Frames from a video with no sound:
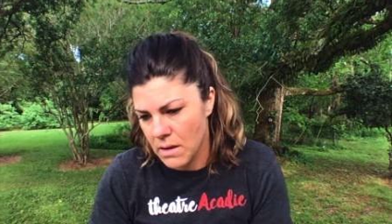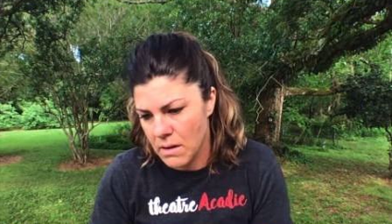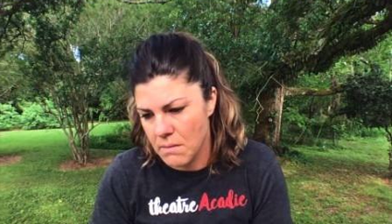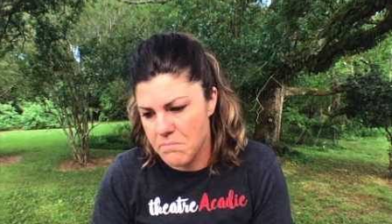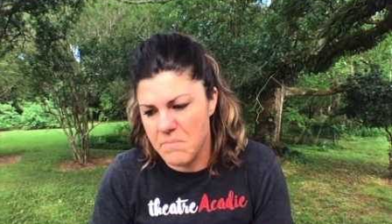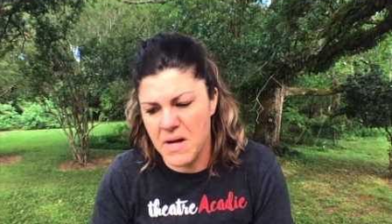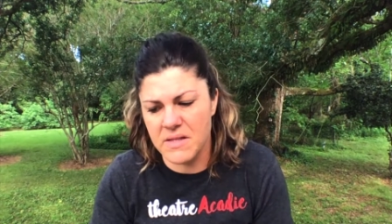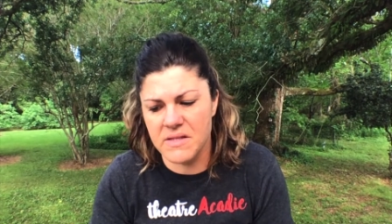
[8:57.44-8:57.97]

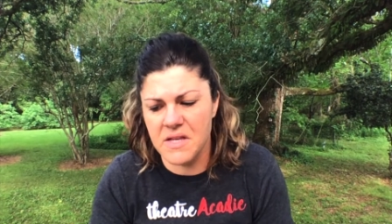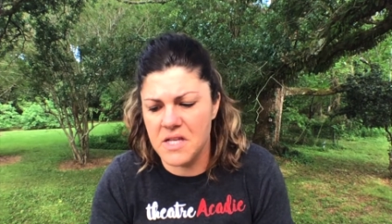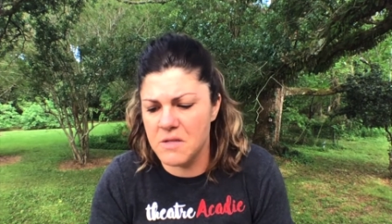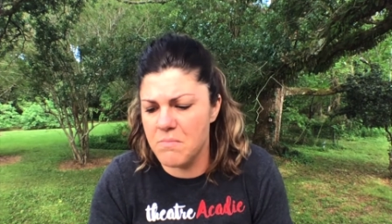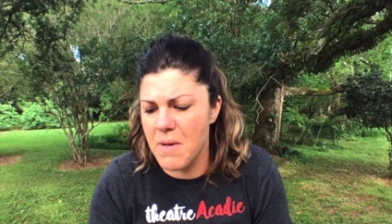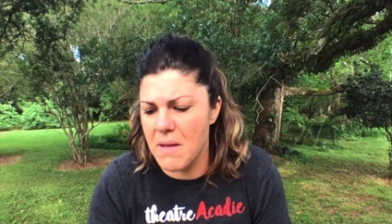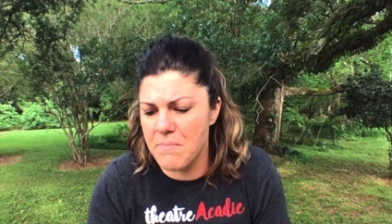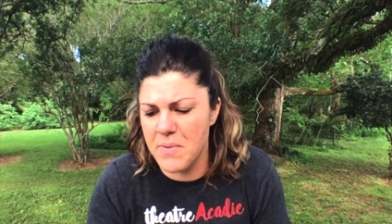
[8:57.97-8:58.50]
Batiste
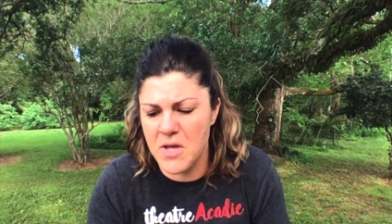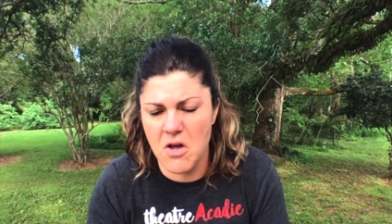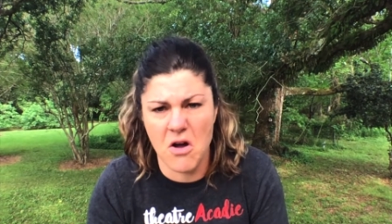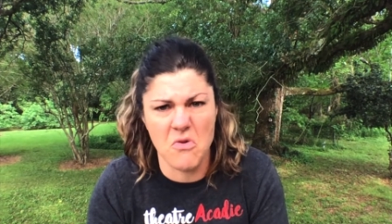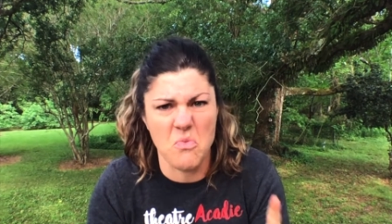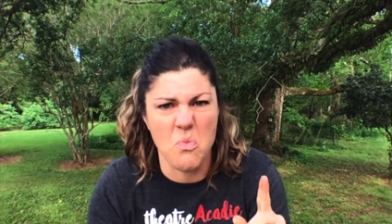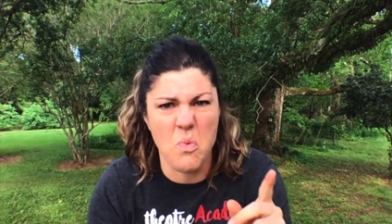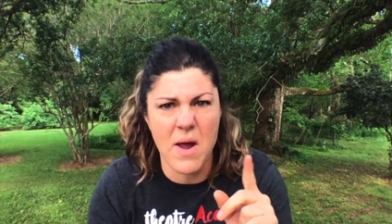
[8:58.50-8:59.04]
Bete
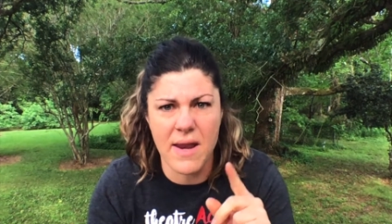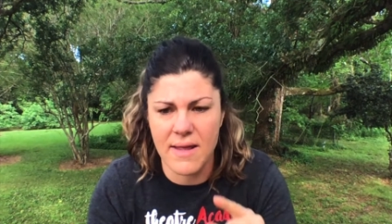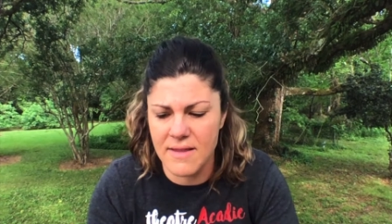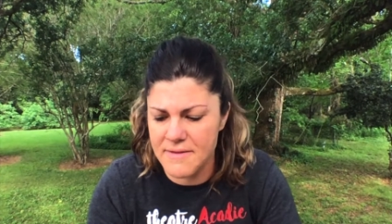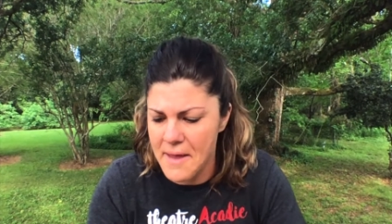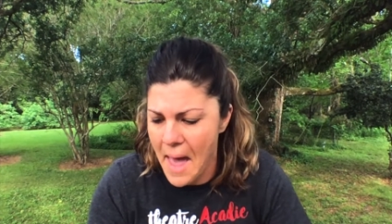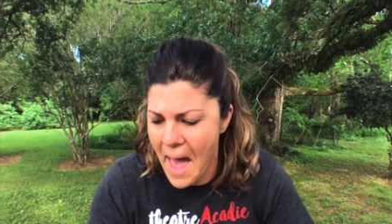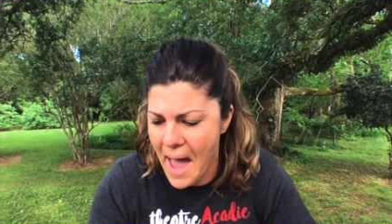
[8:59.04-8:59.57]
went
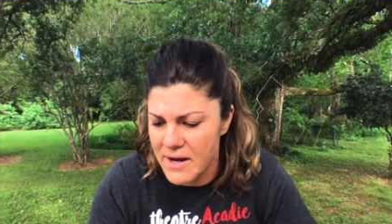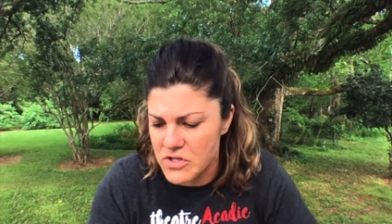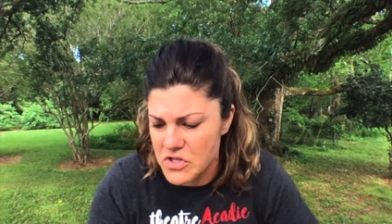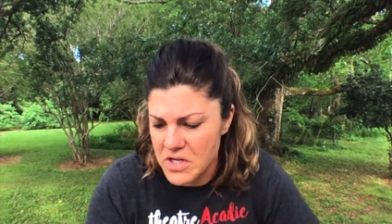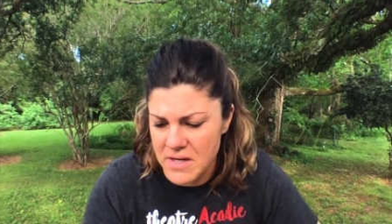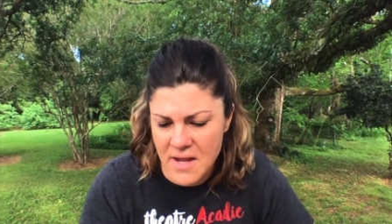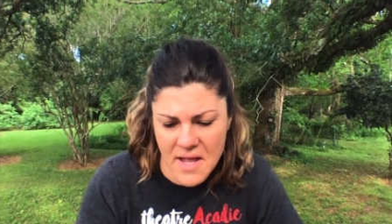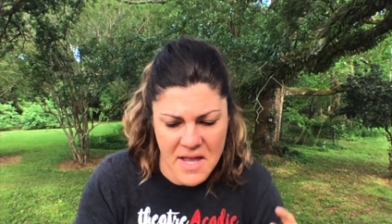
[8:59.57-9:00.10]
into
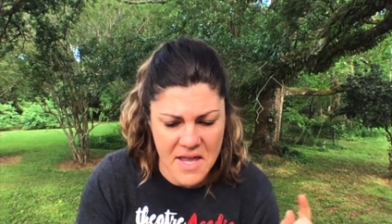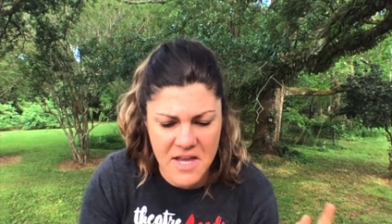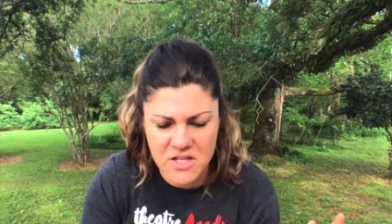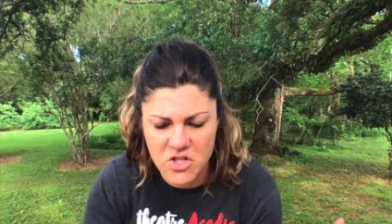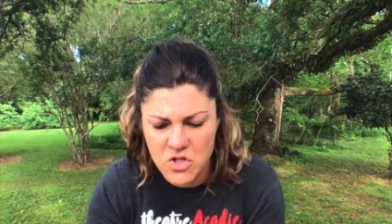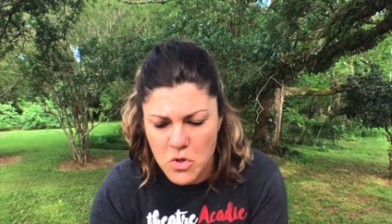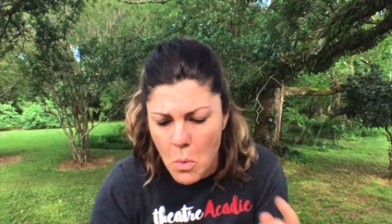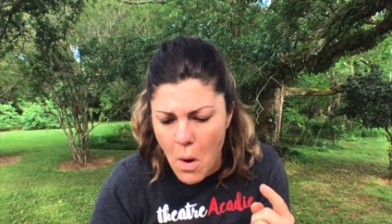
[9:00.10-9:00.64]
action. He
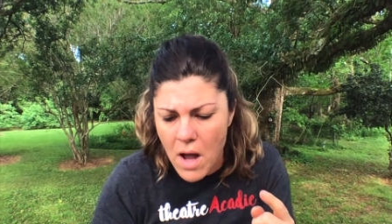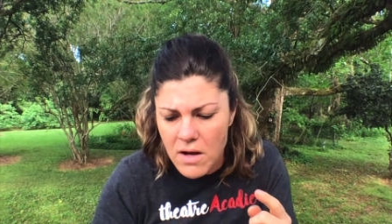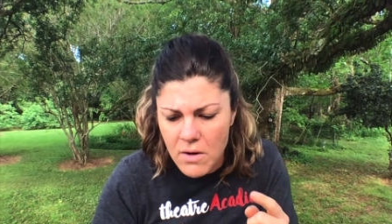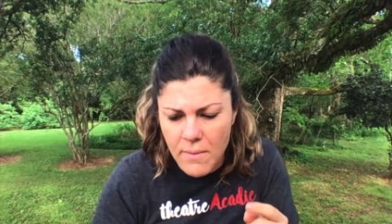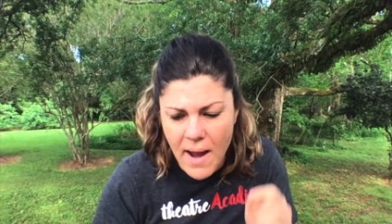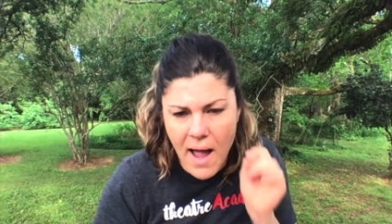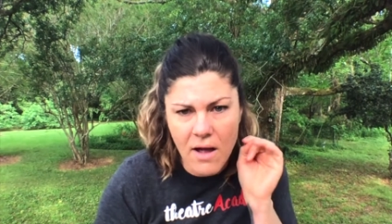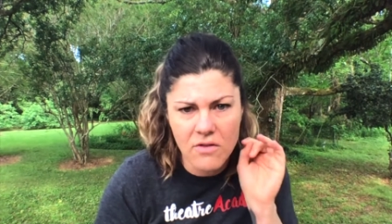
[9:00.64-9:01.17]
swung
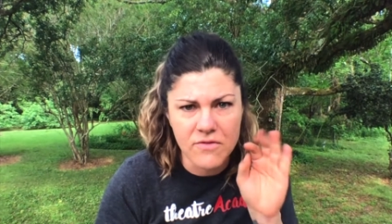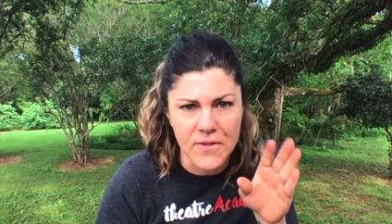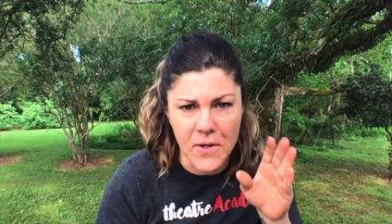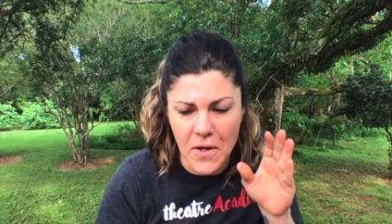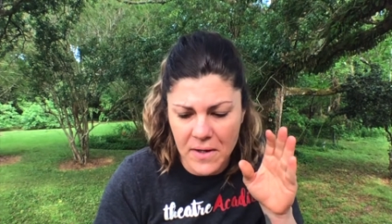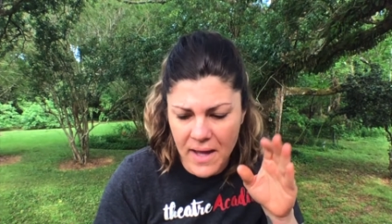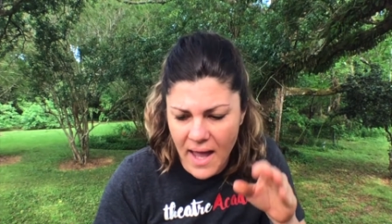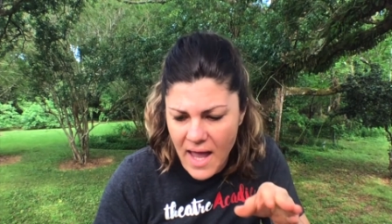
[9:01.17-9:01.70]
around,
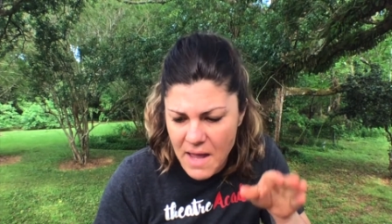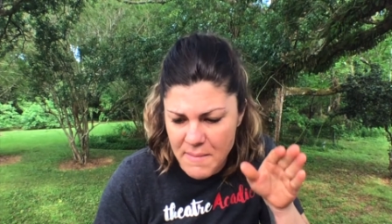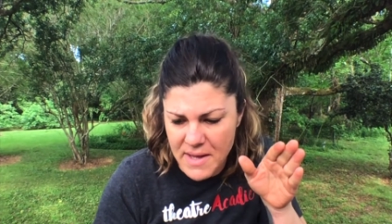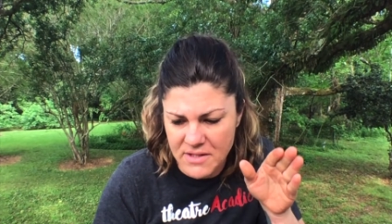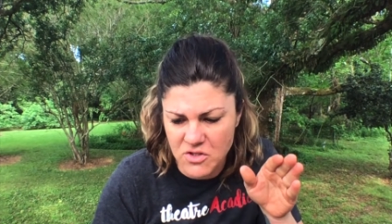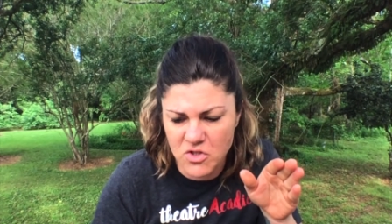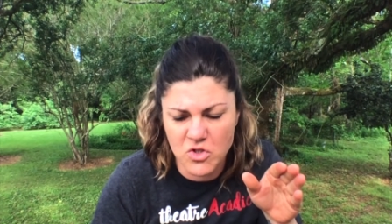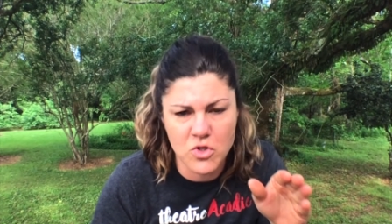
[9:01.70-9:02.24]
took aim,
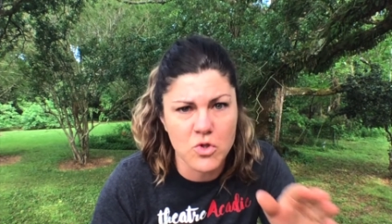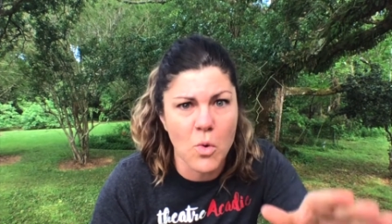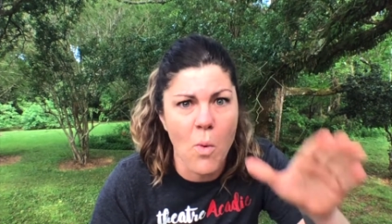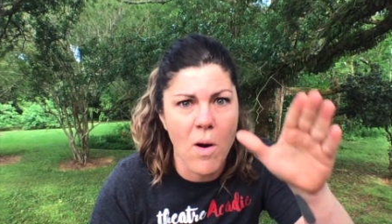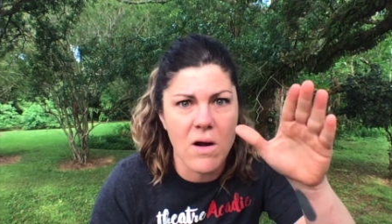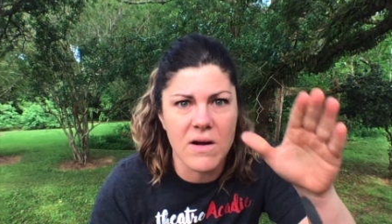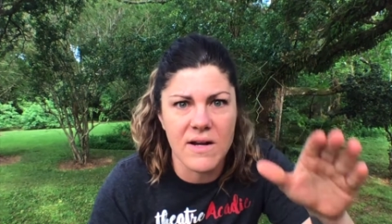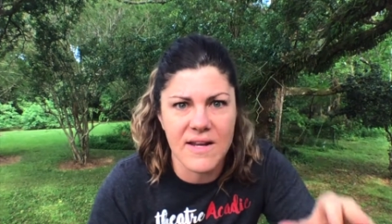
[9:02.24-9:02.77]
and
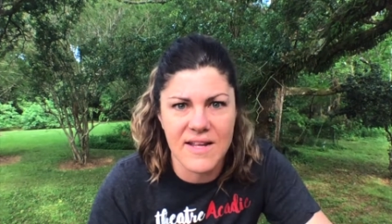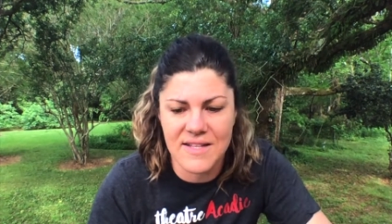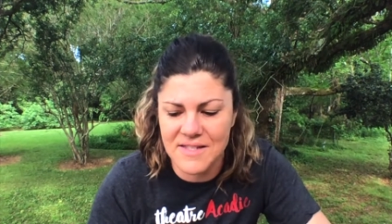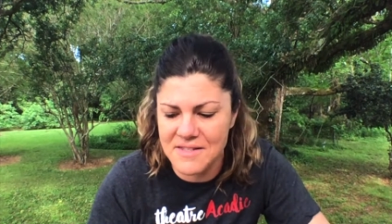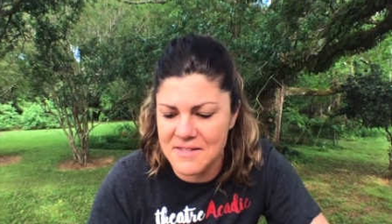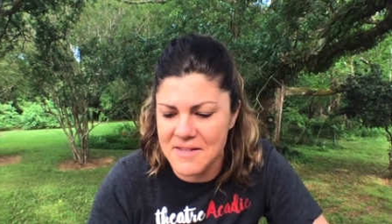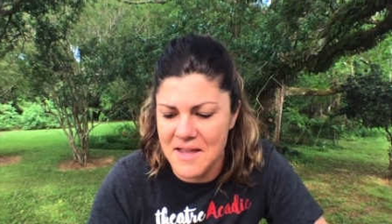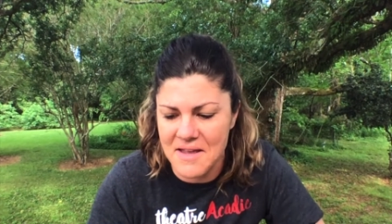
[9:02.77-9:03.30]
squirted his
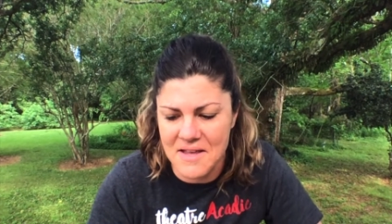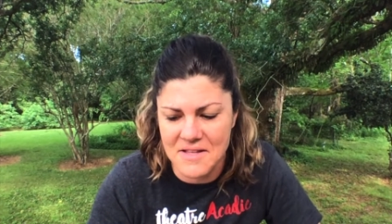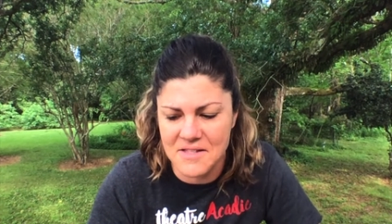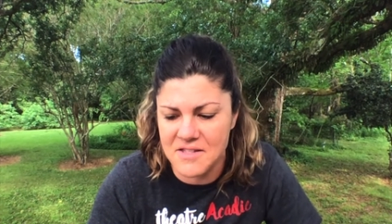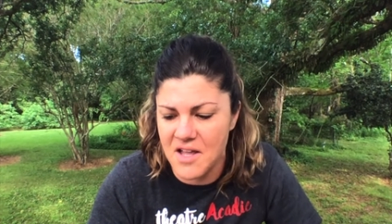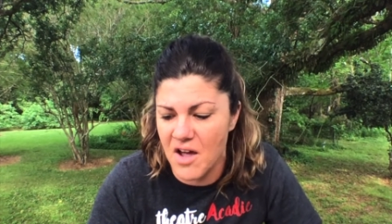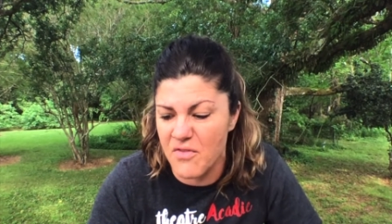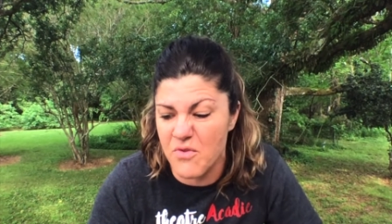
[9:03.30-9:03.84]
stinky
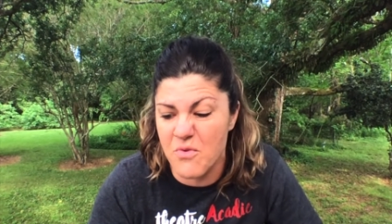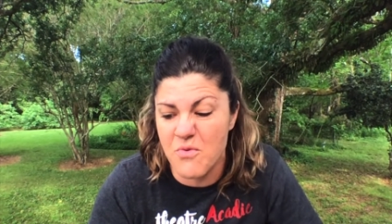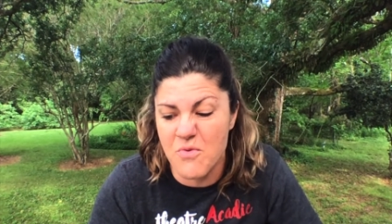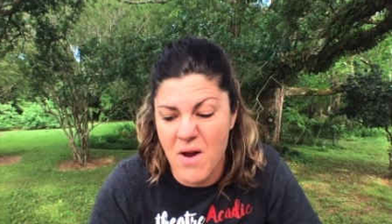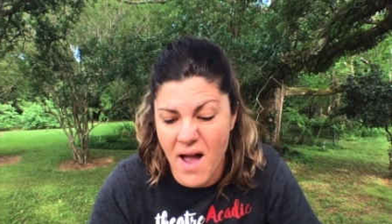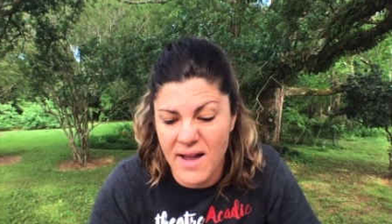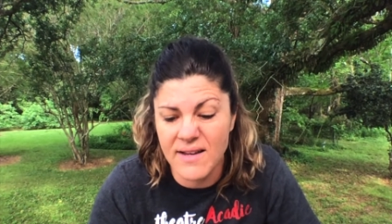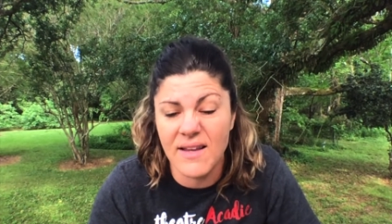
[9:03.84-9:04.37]
stuff
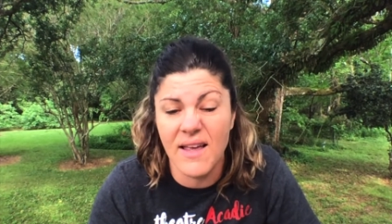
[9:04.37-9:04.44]
right